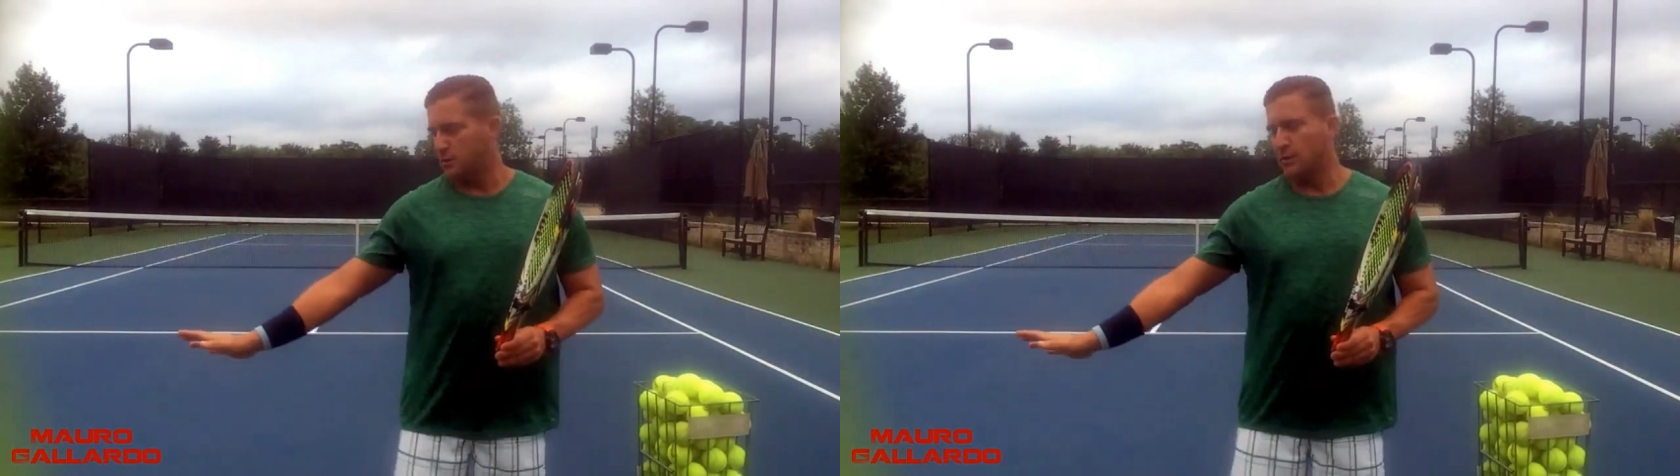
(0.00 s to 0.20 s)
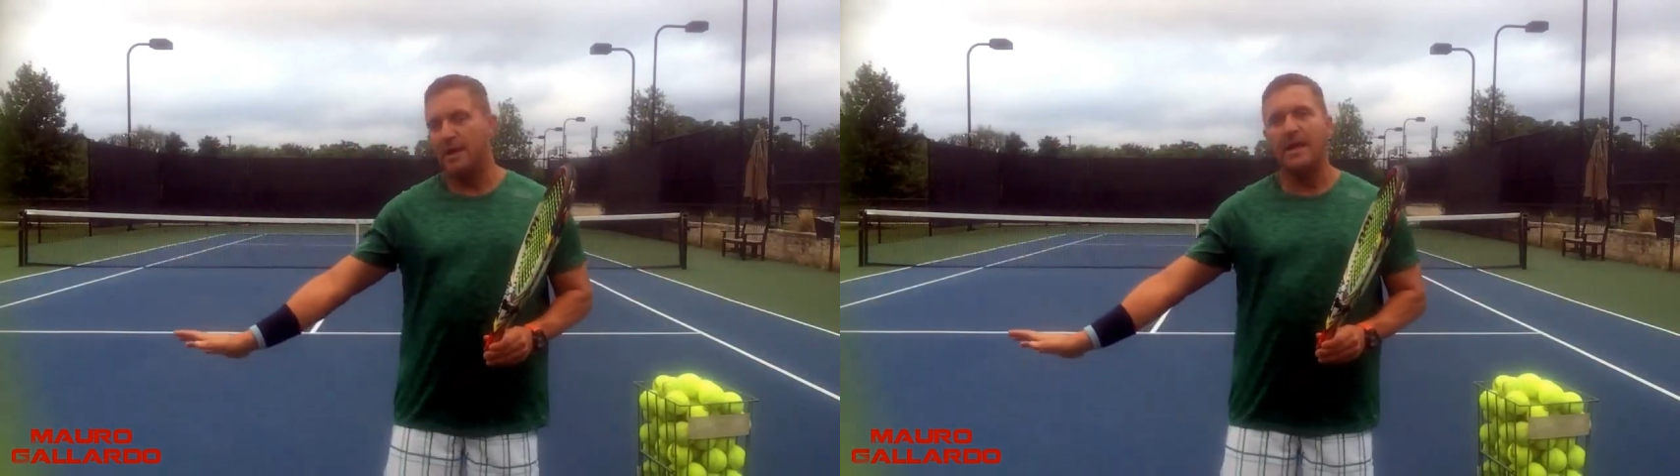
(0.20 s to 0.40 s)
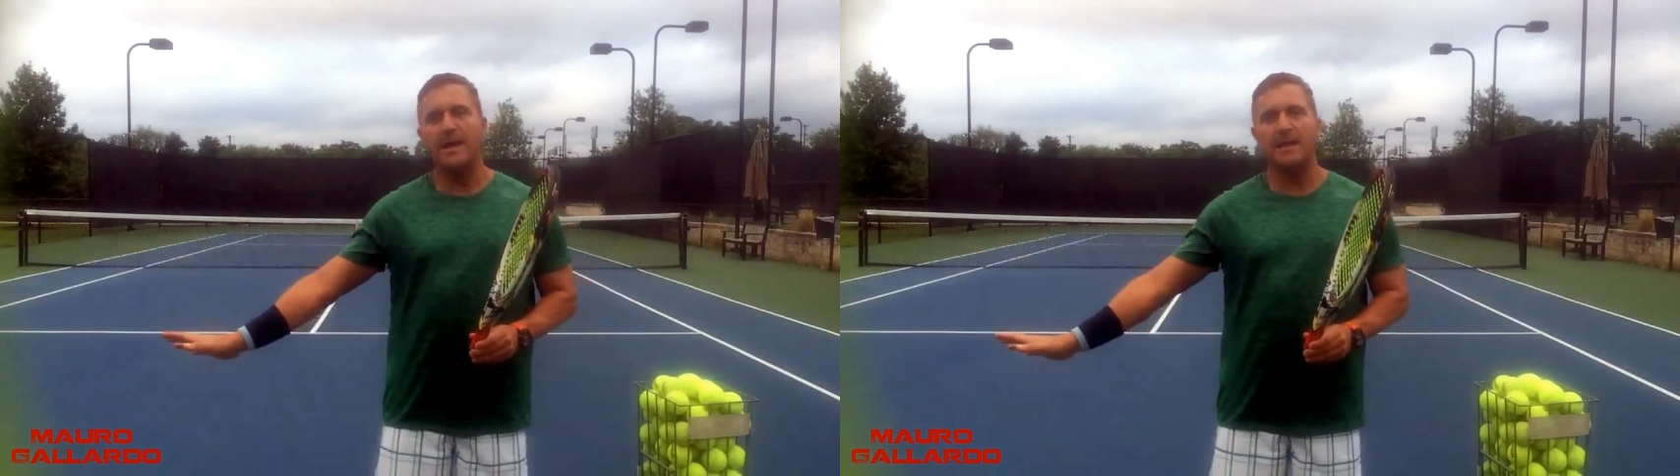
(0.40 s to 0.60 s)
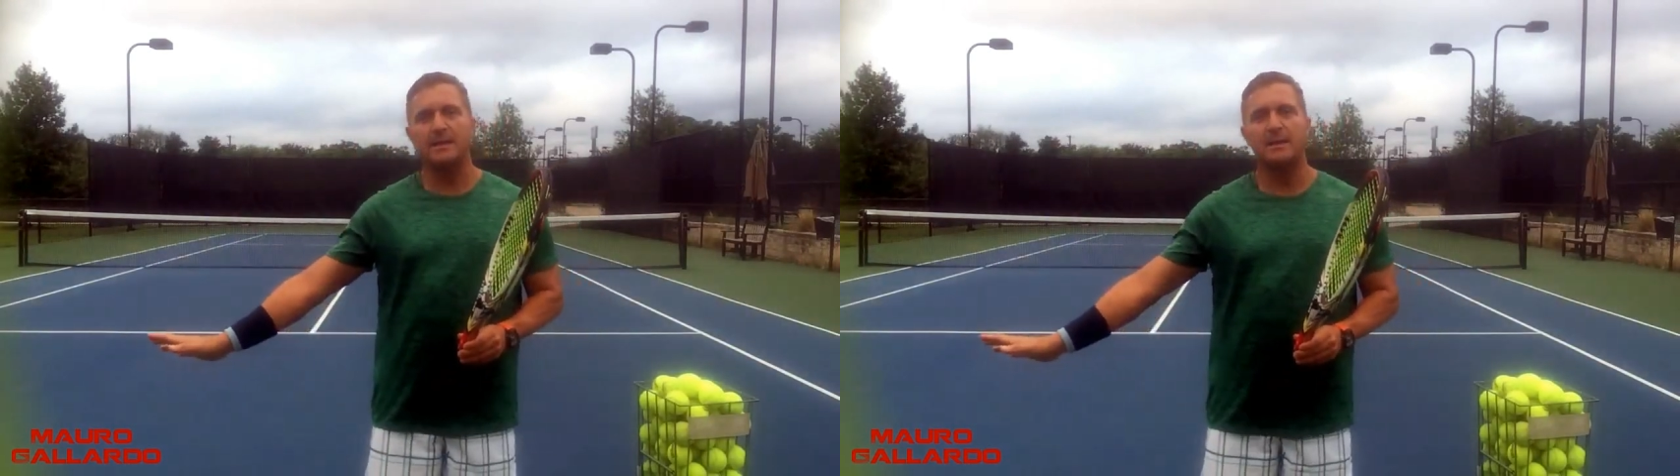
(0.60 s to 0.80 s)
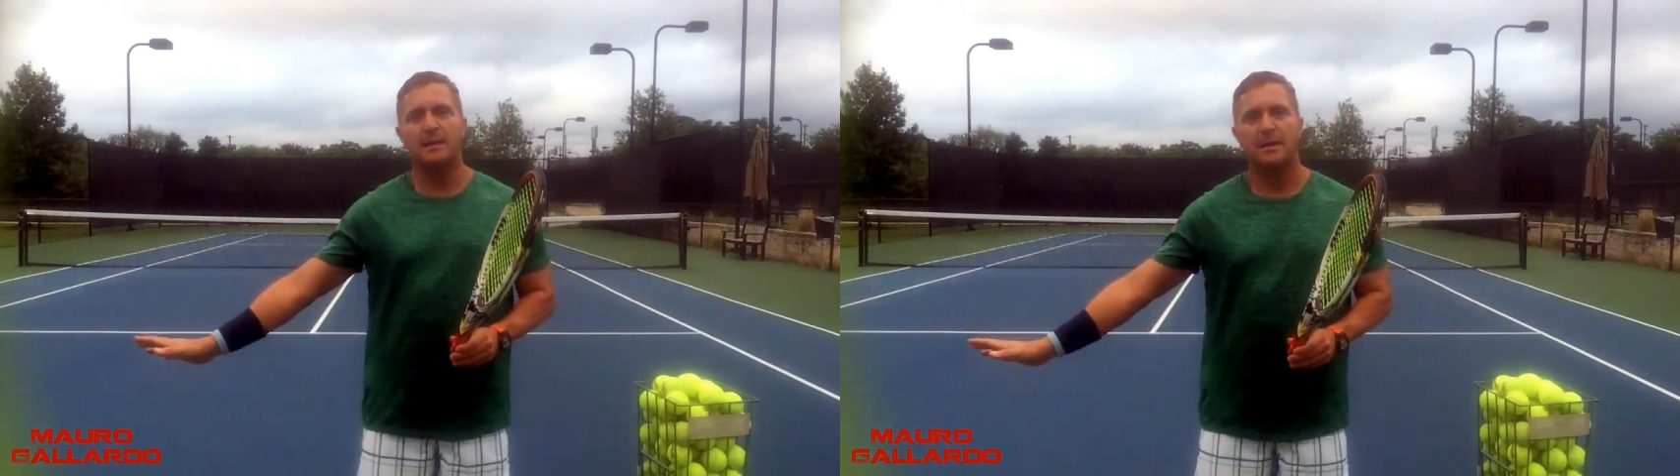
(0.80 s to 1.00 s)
to the hand,